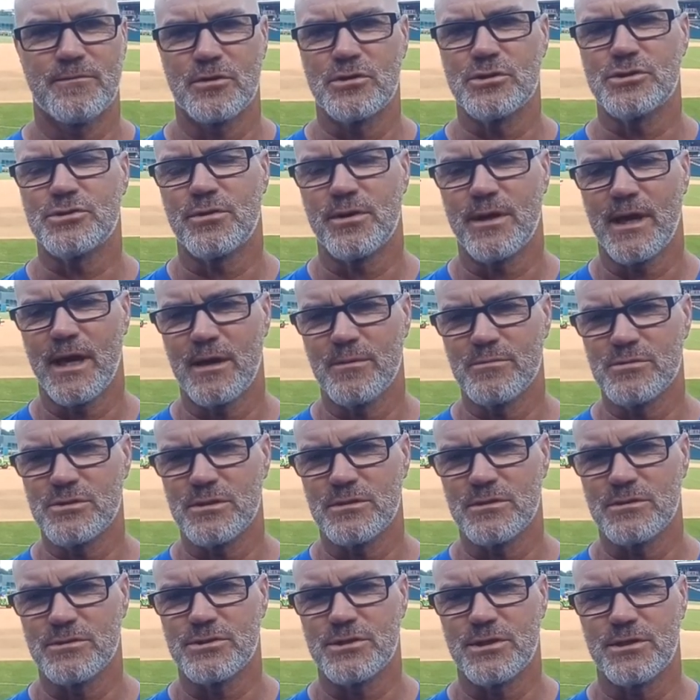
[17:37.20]
first three games
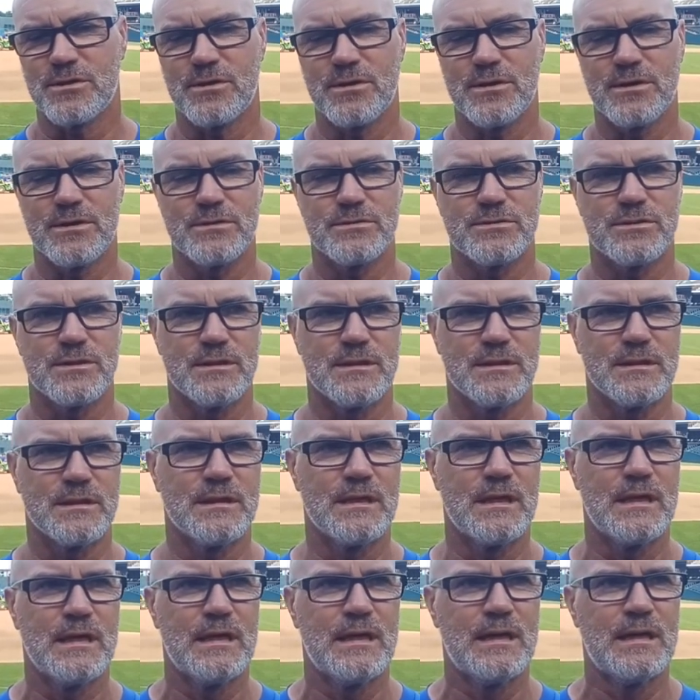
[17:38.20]
of the series. And
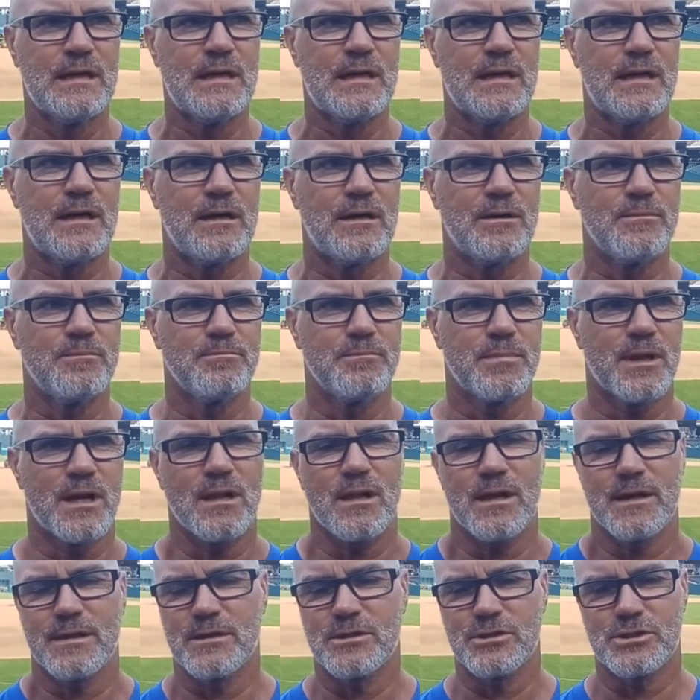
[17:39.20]
but I
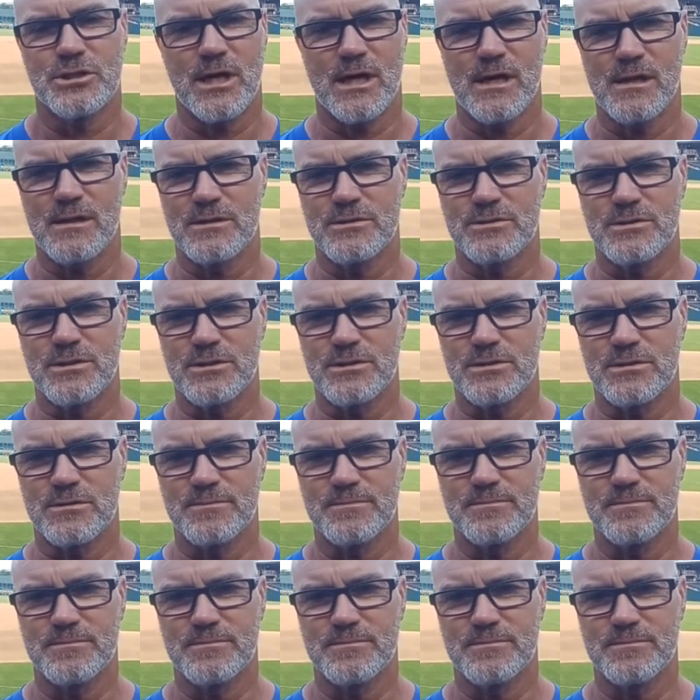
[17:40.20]
like the challenge system.